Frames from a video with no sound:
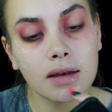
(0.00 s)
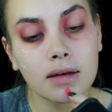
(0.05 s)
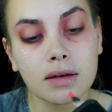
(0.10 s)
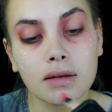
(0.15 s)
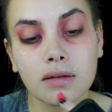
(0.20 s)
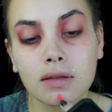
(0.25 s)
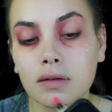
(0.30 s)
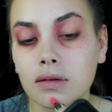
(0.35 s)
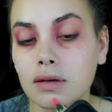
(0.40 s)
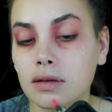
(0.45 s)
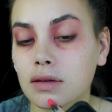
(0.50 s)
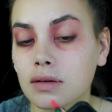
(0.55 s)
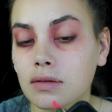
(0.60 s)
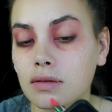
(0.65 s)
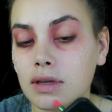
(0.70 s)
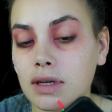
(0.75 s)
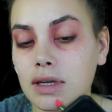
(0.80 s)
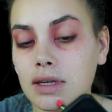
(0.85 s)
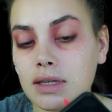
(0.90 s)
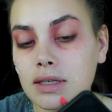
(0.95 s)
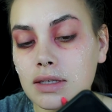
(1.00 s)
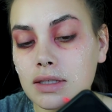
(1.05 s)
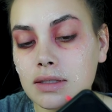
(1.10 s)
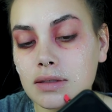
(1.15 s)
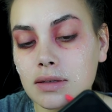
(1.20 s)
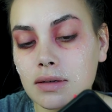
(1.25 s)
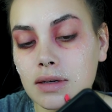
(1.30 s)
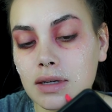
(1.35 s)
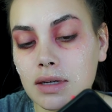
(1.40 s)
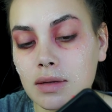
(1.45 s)
the 3rd degree
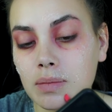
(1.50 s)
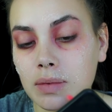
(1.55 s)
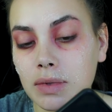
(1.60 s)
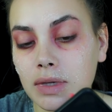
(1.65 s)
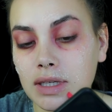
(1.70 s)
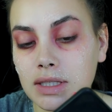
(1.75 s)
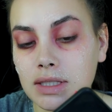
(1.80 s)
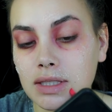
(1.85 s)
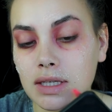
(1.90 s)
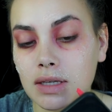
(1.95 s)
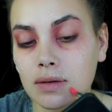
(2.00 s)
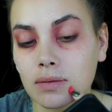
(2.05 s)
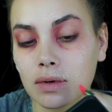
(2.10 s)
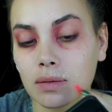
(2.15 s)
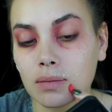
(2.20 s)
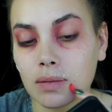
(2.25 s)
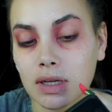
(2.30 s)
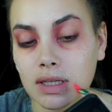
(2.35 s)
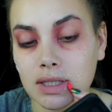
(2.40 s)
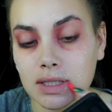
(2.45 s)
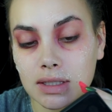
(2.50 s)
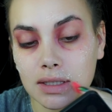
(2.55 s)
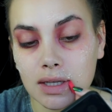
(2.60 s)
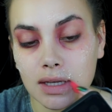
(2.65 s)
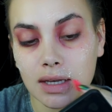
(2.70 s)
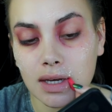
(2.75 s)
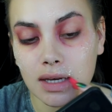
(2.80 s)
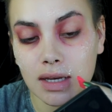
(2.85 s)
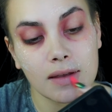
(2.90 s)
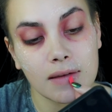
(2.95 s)
so it blends in with my
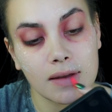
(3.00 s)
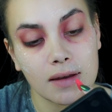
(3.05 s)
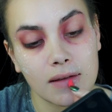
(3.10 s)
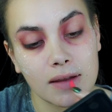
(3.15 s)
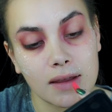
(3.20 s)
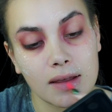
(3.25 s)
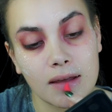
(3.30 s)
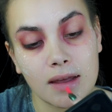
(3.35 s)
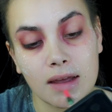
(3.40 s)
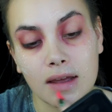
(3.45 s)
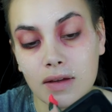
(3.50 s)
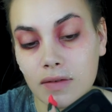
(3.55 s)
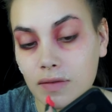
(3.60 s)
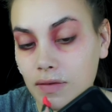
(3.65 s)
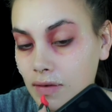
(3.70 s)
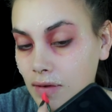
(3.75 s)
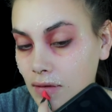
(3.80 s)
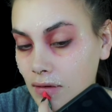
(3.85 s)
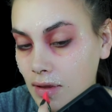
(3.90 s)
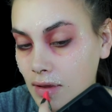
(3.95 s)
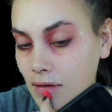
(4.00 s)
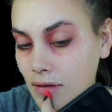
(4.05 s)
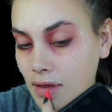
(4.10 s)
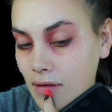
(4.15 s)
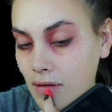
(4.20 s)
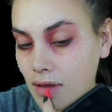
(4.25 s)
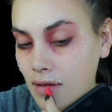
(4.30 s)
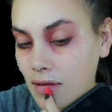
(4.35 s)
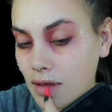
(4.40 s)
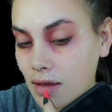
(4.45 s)
skin and I have
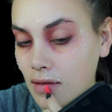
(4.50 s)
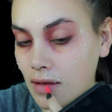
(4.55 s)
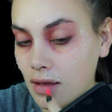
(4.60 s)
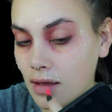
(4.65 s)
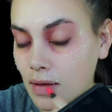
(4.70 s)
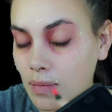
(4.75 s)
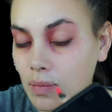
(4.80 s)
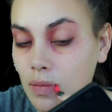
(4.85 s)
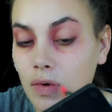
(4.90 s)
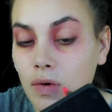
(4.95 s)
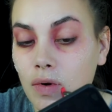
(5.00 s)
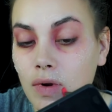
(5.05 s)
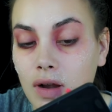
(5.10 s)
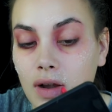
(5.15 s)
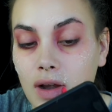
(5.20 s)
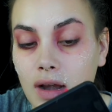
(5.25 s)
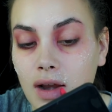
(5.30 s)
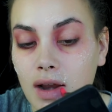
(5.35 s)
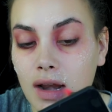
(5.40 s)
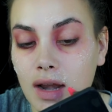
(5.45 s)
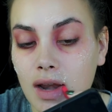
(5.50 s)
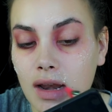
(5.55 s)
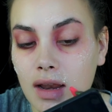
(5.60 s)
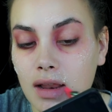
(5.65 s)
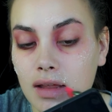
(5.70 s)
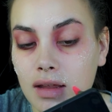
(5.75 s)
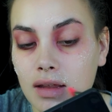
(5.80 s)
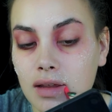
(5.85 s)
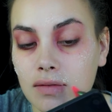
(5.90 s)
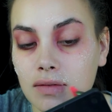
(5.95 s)
a more
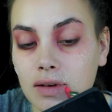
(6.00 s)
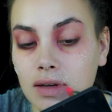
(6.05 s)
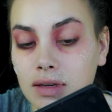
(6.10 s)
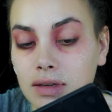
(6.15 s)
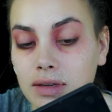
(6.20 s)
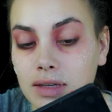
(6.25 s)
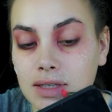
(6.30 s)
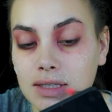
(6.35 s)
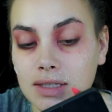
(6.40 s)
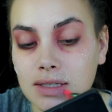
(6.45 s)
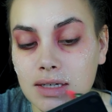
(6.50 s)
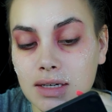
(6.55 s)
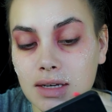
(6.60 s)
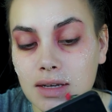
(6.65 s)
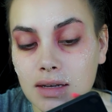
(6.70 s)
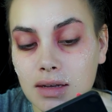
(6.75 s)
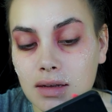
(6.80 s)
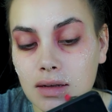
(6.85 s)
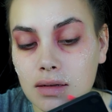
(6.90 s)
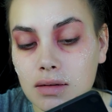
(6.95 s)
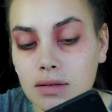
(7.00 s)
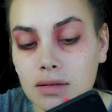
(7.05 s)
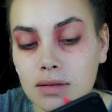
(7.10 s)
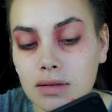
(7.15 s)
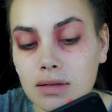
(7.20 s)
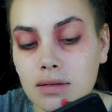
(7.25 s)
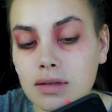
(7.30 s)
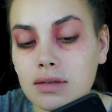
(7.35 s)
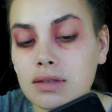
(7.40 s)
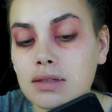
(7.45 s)
realistic
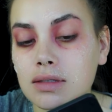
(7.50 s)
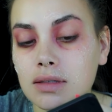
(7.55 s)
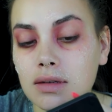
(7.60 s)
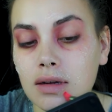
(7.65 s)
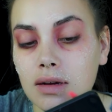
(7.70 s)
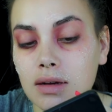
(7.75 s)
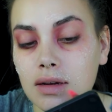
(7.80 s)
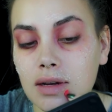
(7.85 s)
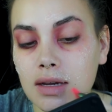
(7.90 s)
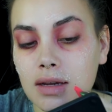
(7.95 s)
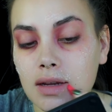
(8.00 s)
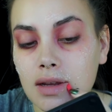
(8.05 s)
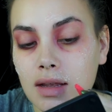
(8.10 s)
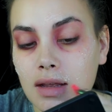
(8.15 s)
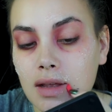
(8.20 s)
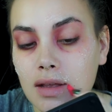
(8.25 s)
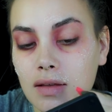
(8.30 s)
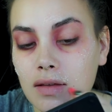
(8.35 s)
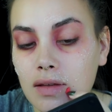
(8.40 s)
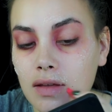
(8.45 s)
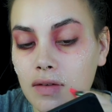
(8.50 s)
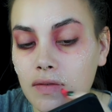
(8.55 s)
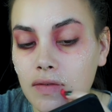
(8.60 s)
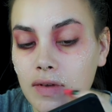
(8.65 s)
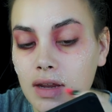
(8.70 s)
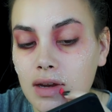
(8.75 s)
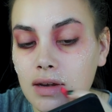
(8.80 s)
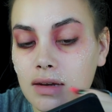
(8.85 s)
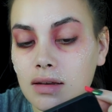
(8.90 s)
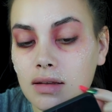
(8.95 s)
scarring
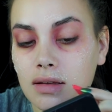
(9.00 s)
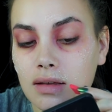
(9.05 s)
effect.